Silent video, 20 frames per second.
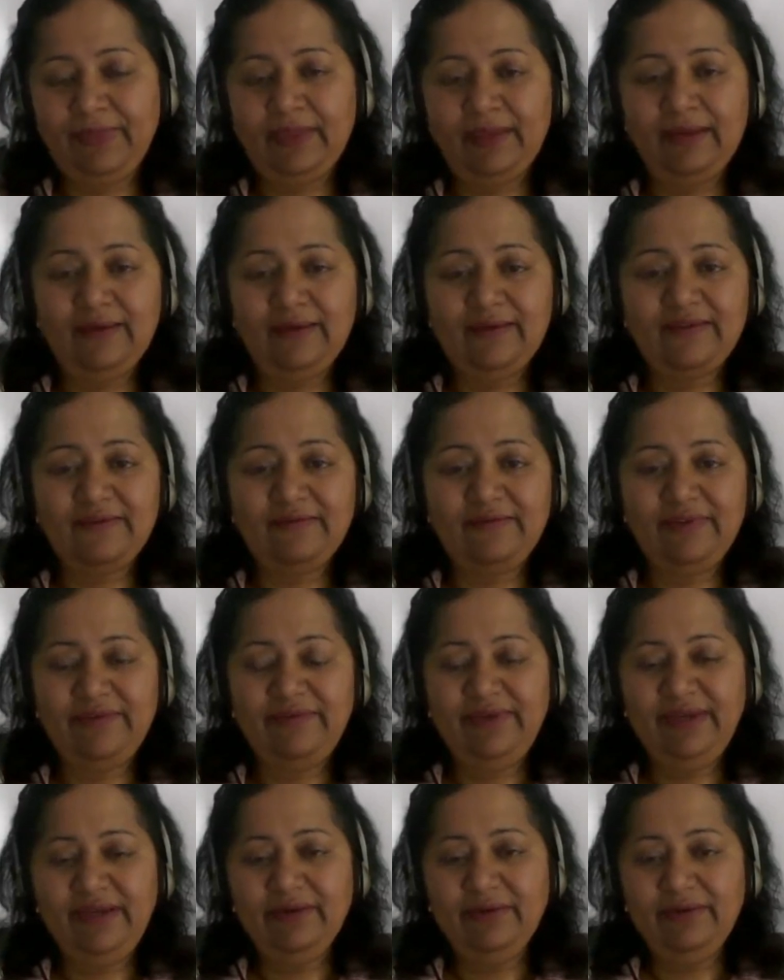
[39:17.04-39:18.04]
So when
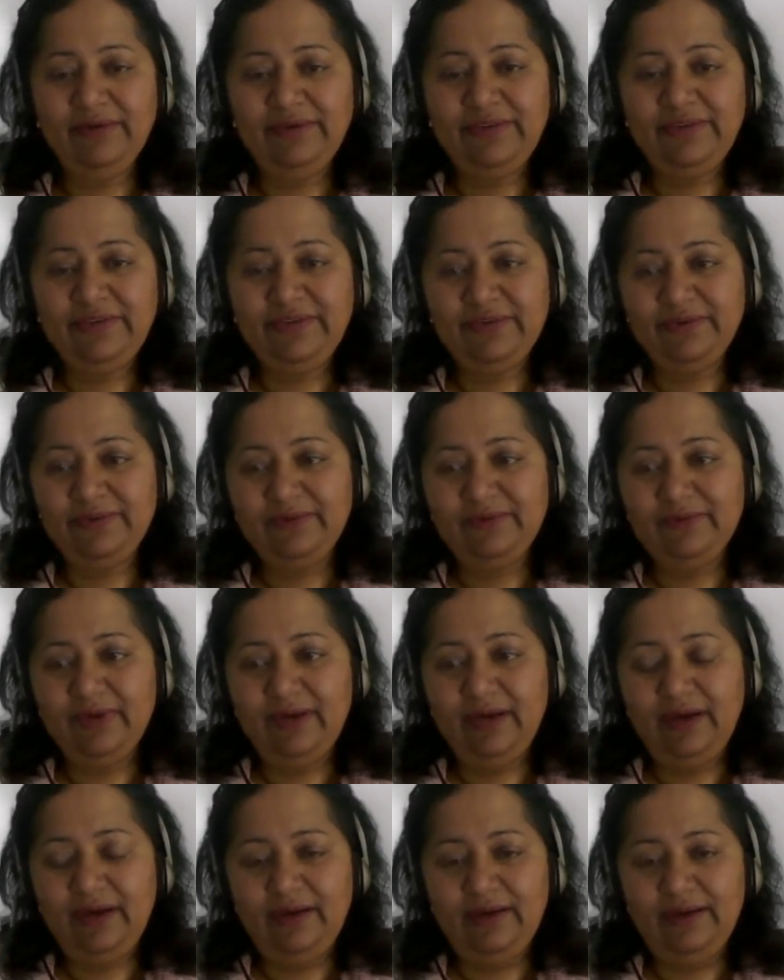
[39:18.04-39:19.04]
we go to
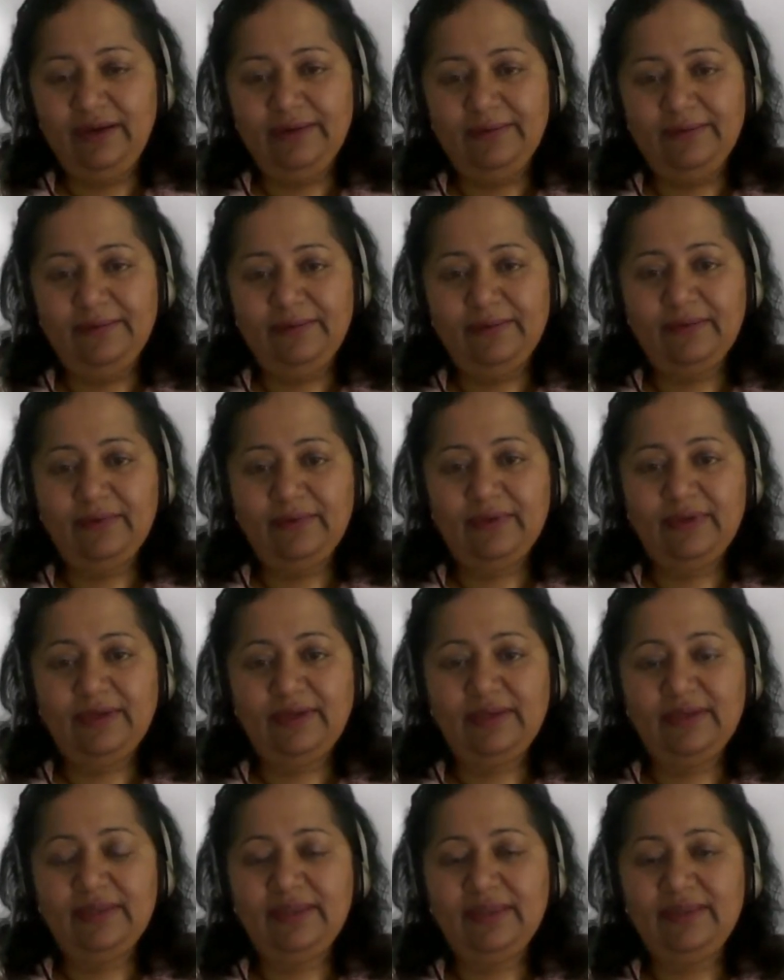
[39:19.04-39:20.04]

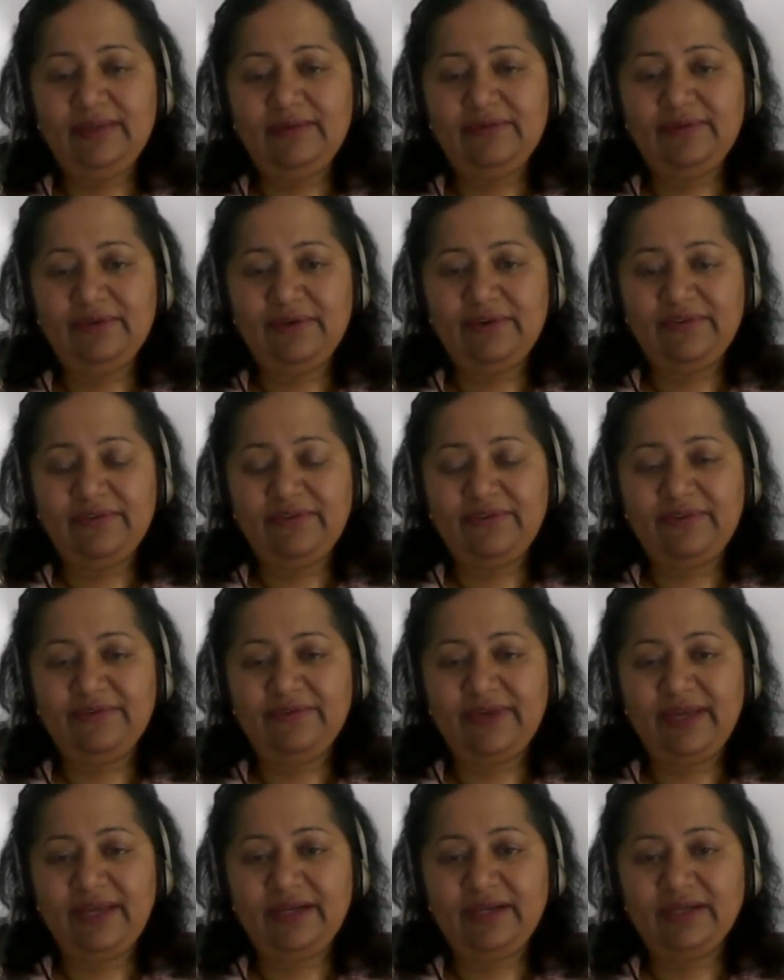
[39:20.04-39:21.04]
the philosophy
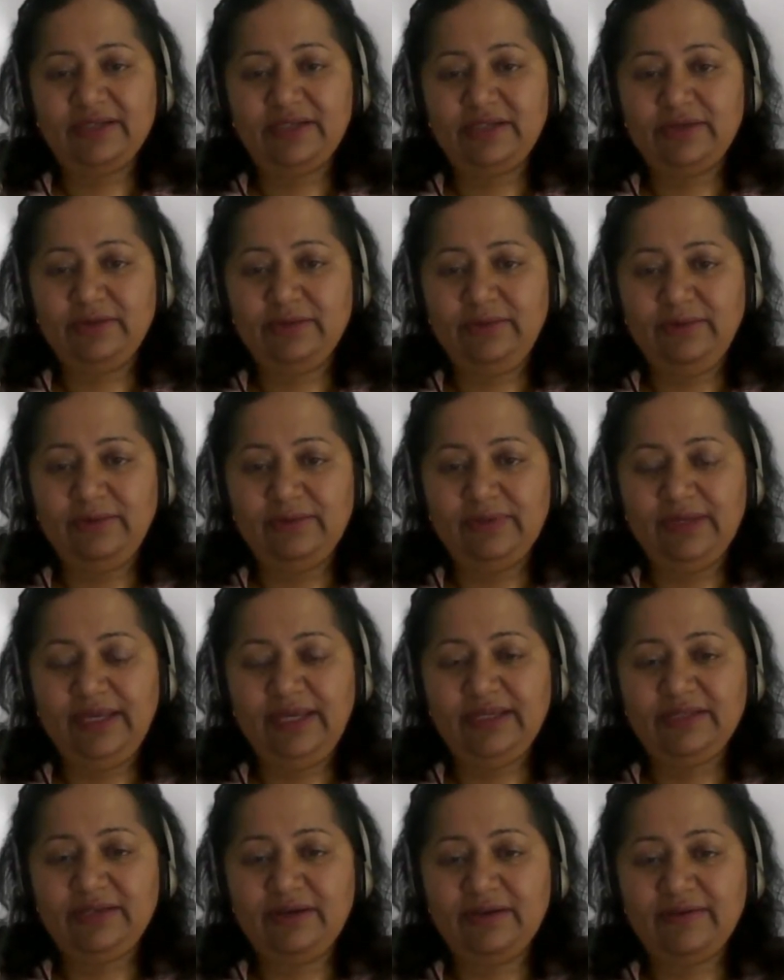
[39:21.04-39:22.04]
of Eckhart Tolle,
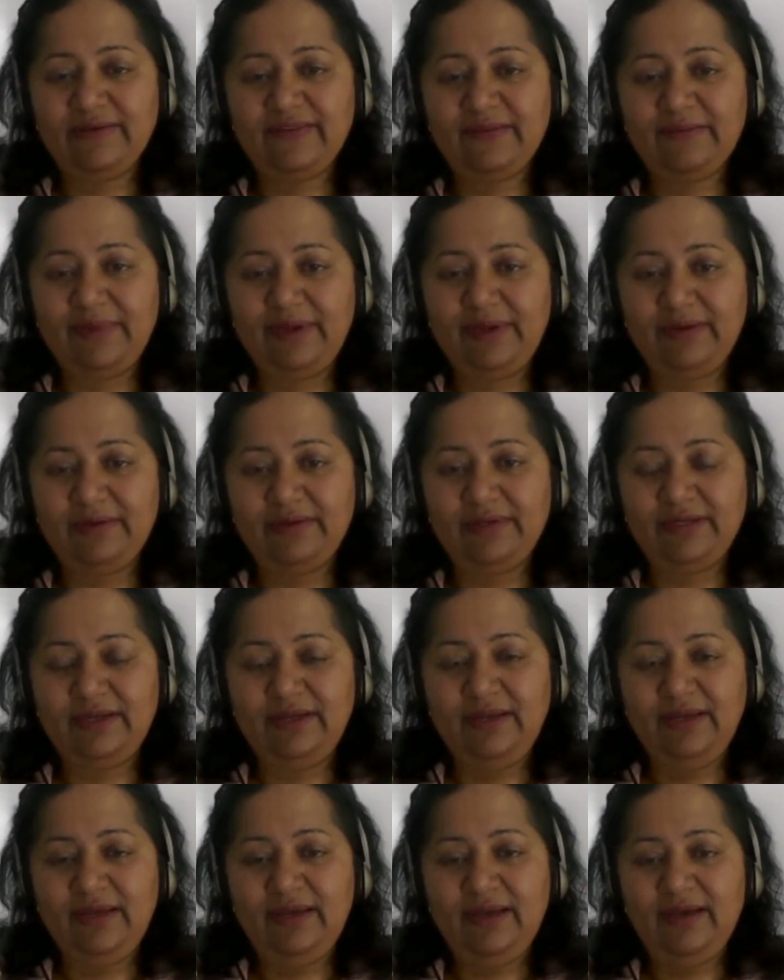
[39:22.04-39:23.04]
he talks about
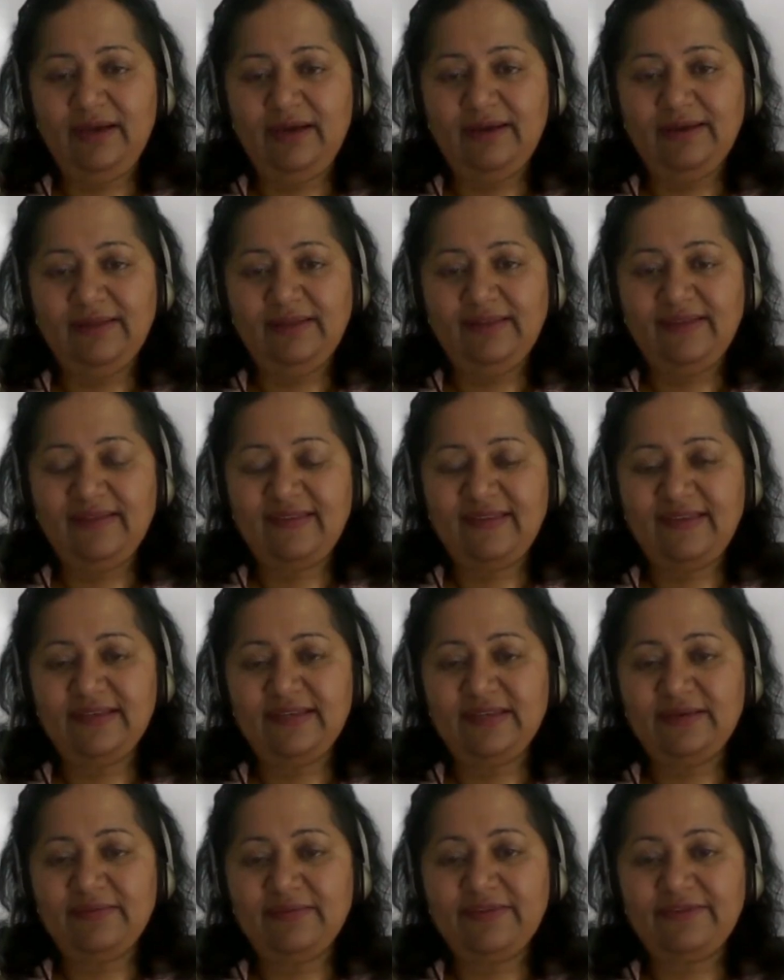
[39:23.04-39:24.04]
this in
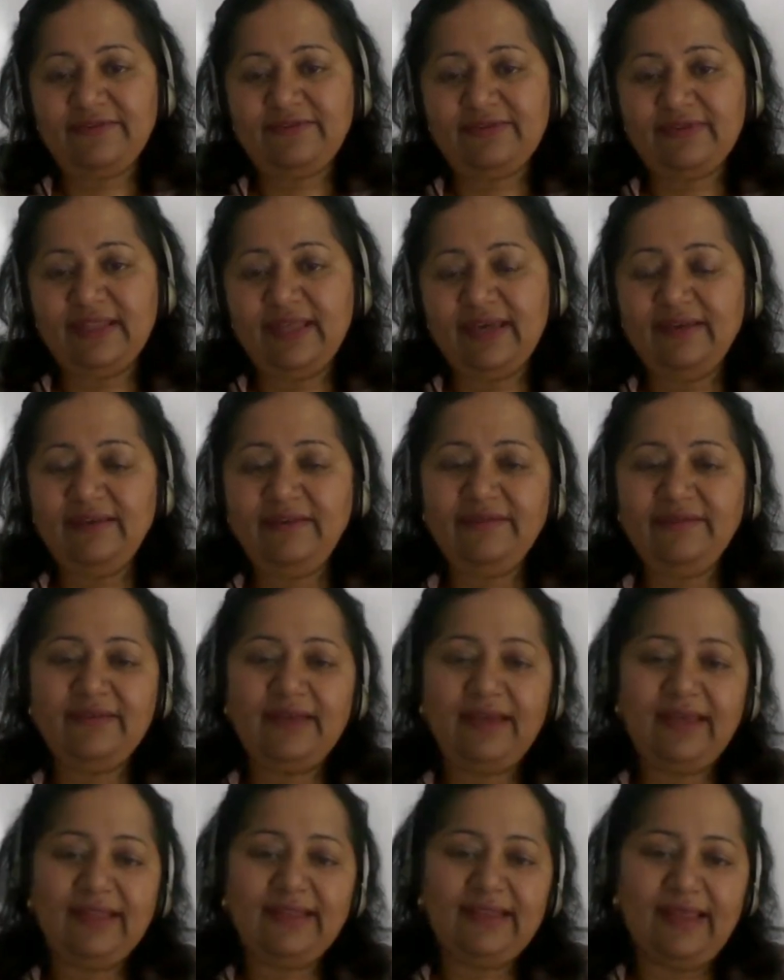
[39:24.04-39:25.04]
terms of life
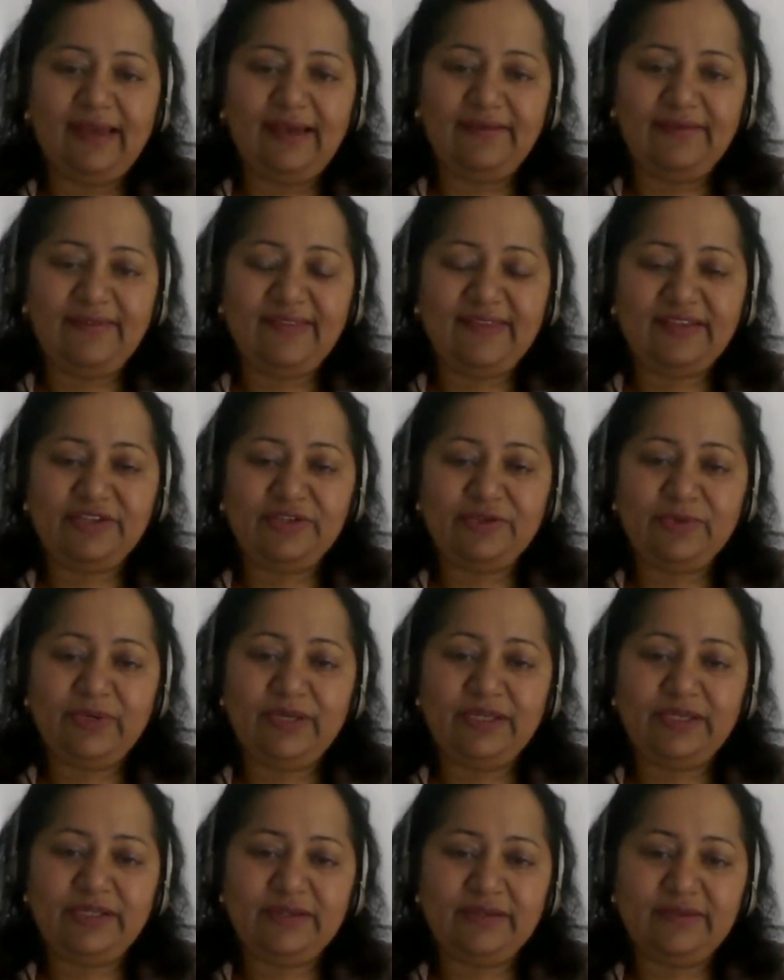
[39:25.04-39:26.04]
and life
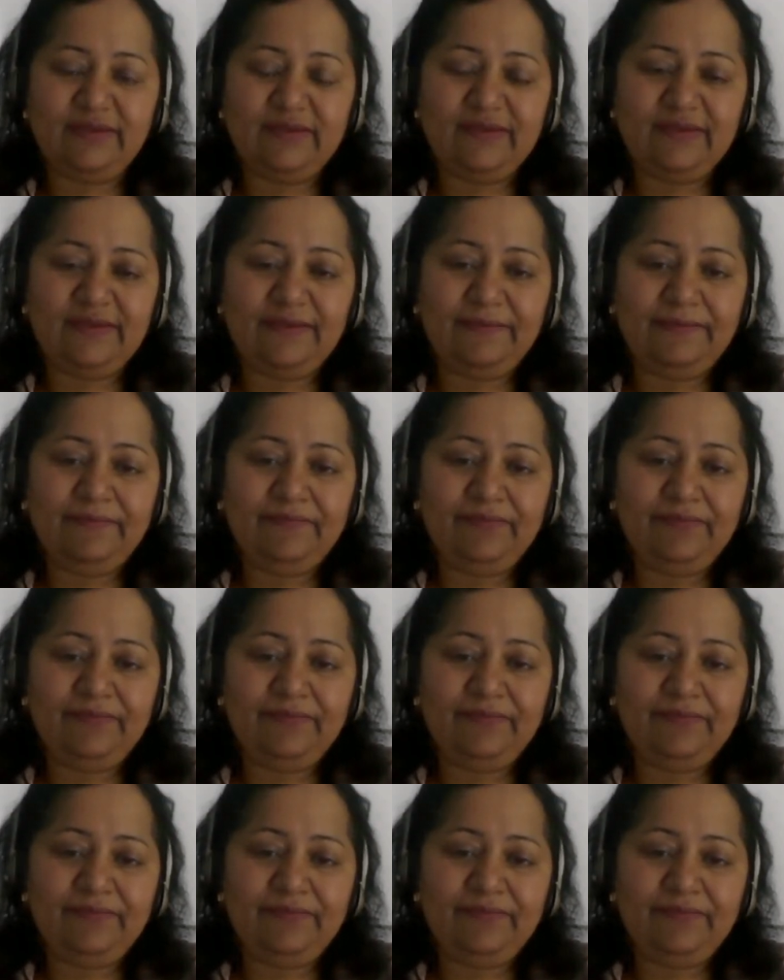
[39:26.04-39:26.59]
situations.